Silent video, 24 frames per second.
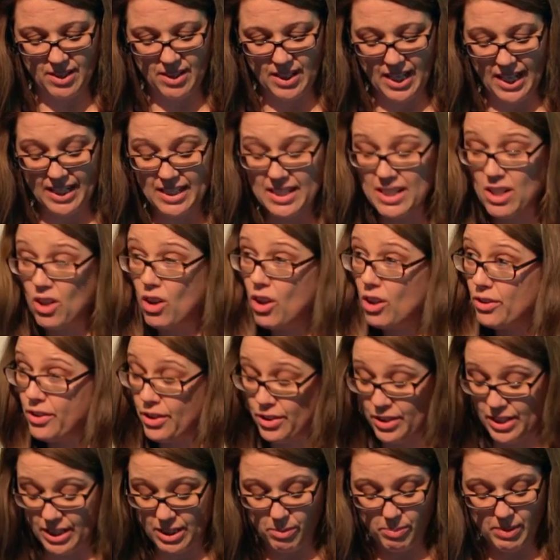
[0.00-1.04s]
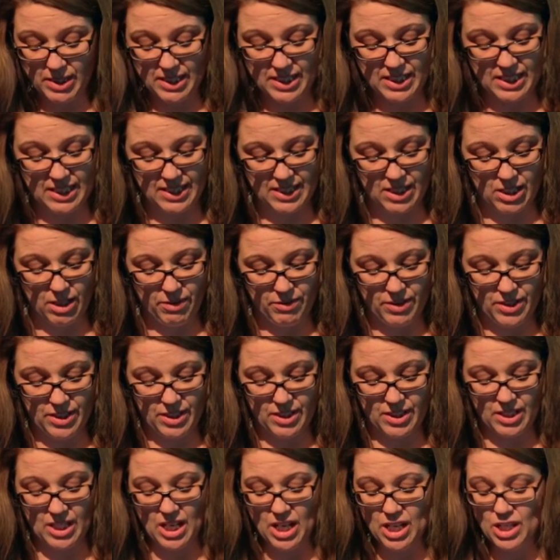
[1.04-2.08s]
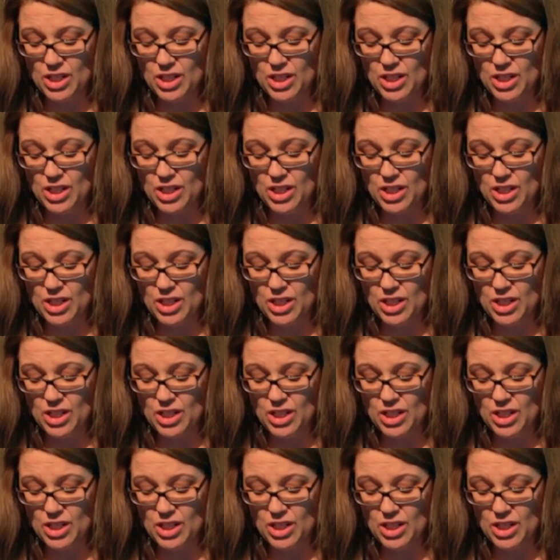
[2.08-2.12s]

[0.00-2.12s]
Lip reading: and in other disability services